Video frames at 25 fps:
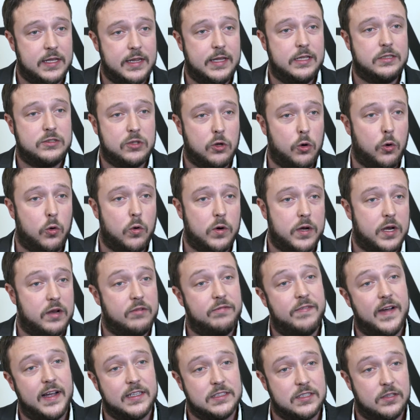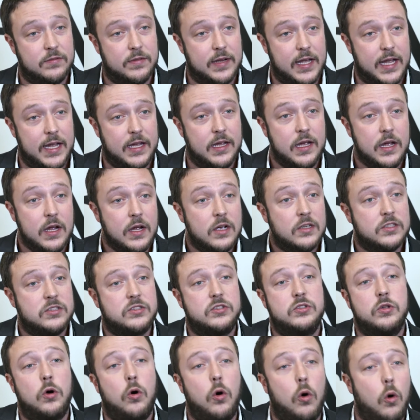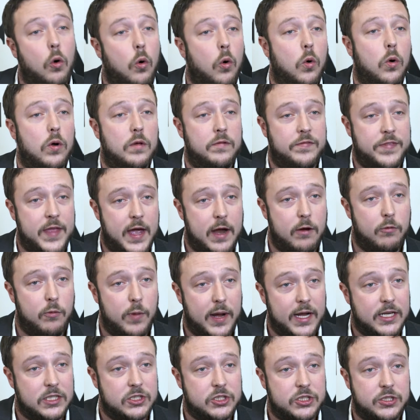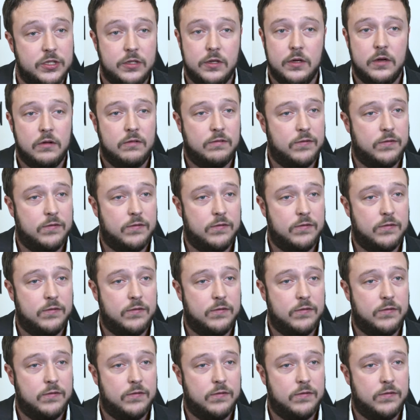in this hall could effectively store all of their rich